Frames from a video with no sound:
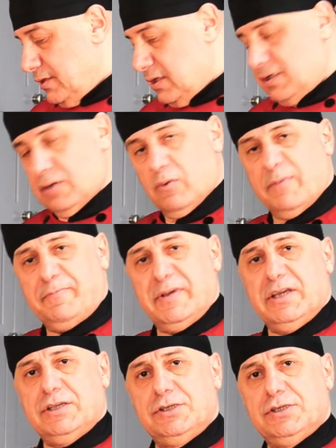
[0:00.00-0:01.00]
There is a web
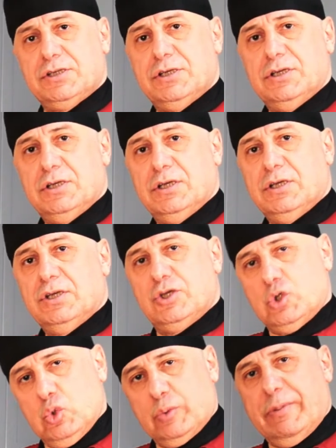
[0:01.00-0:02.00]
page.
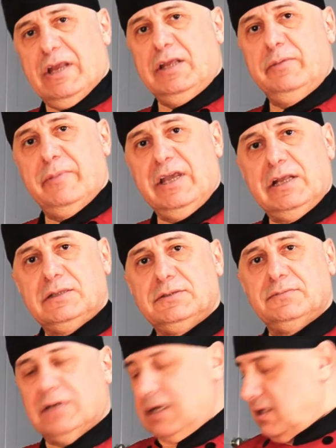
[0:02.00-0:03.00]
Shoot me an email
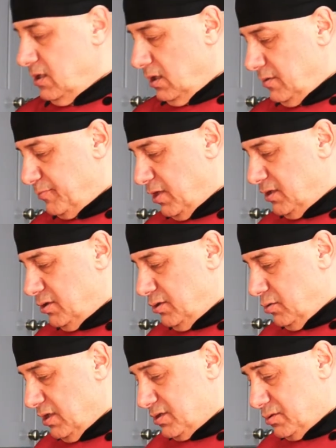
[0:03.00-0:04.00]
and I'll reply to
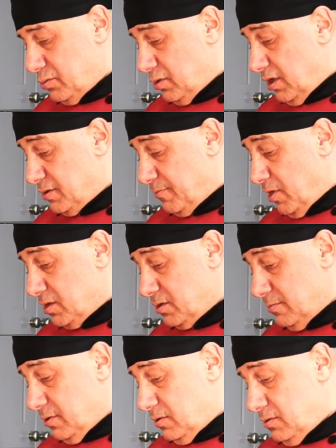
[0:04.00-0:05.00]
you as soon as
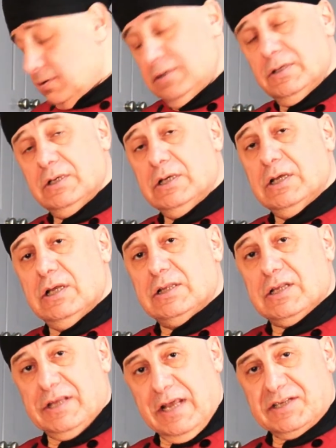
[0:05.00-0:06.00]
possible.
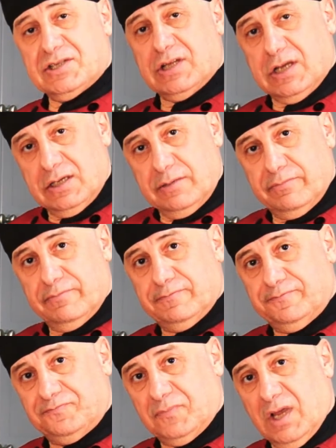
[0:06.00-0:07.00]
Until next time,
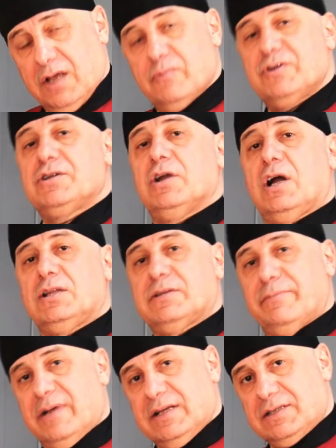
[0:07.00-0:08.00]
I wish you all the
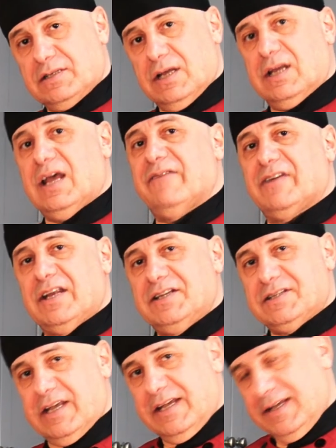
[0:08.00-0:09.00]
best and have a nice
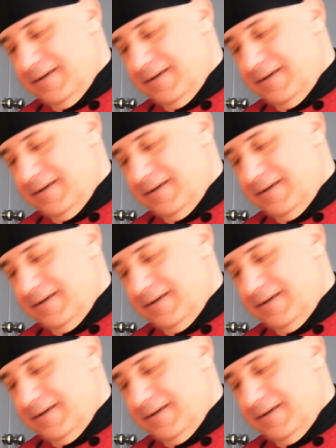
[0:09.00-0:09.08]
day.